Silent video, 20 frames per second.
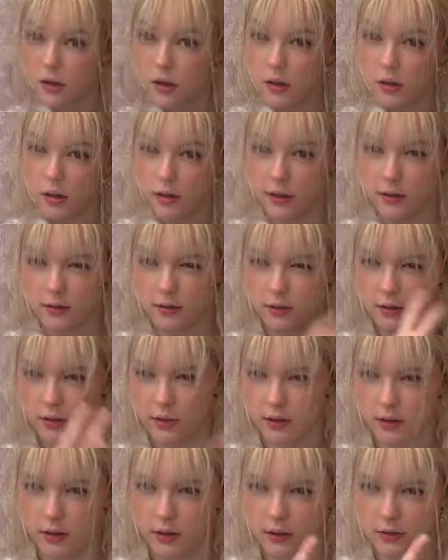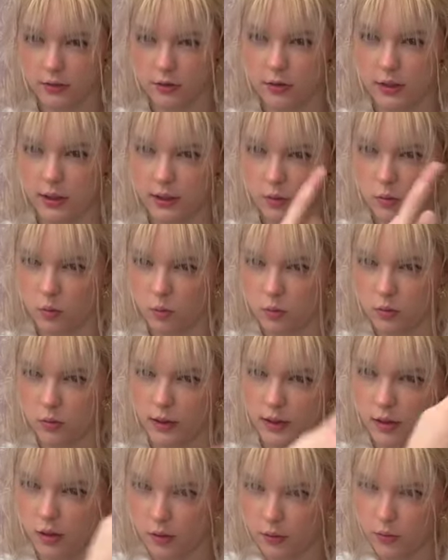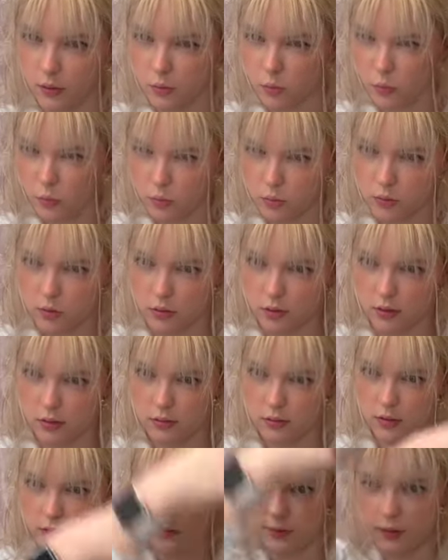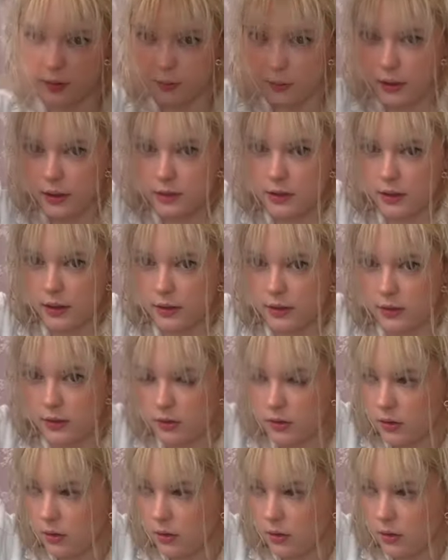it should like cool like on the roller, if that makes sense.